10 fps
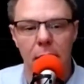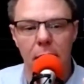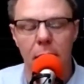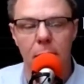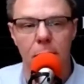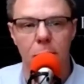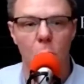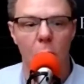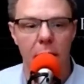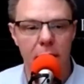
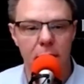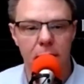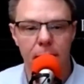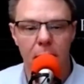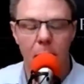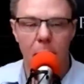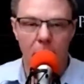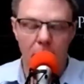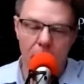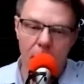intertwined, but
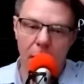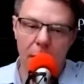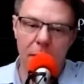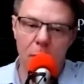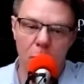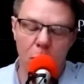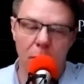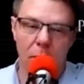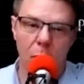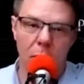I think
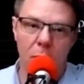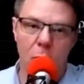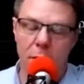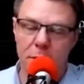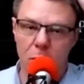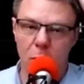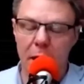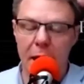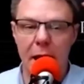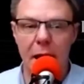one of the questions we
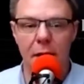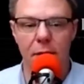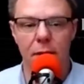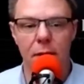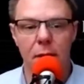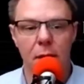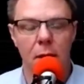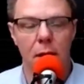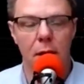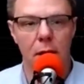have
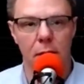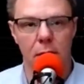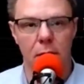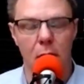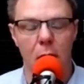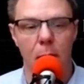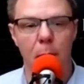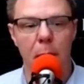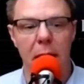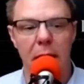is our
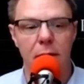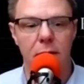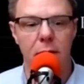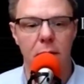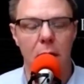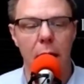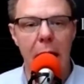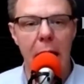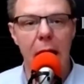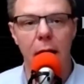banks,
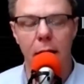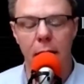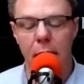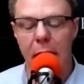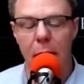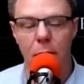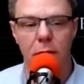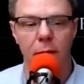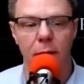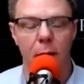how
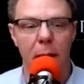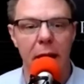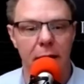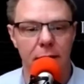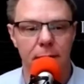safe are banks?